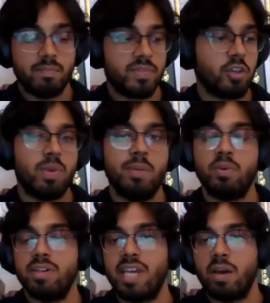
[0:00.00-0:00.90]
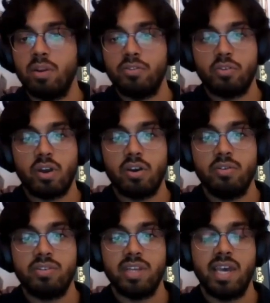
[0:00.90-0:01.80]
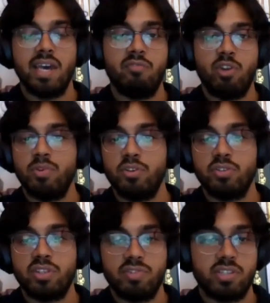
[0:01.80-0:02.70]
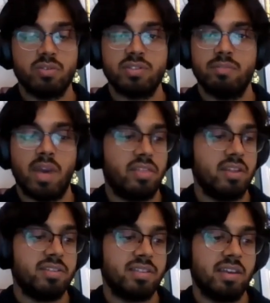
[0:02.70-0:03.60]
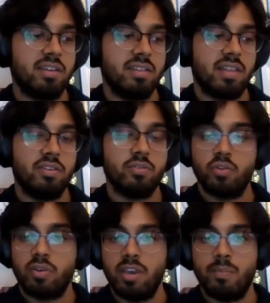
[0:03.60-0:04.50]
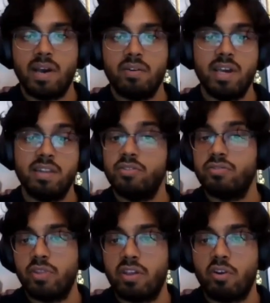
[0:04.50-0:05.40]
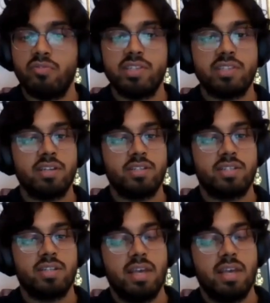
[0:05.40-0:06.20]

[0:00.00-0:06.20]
So people can download your code and reproduce the results and methods that you're talking about and use it for their own research.